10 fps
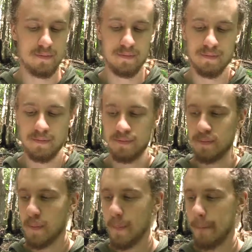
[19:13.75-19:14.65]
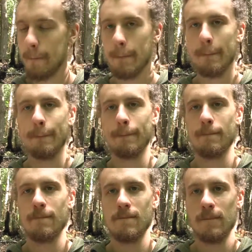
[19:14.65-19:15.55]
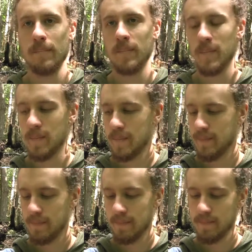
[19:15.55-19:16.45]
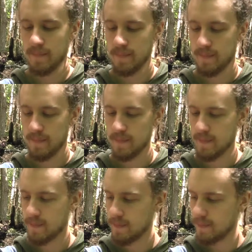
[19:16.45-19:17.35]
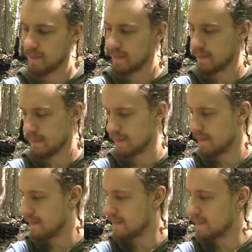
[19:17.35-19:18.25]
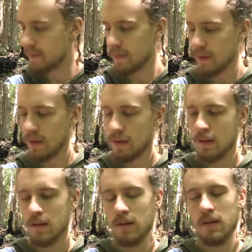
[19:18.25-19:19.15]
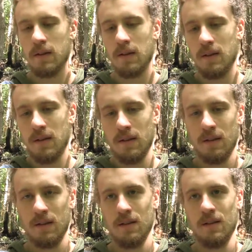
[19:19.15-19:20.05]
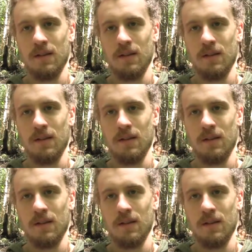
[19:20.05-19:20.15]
No one is speaking in this clip.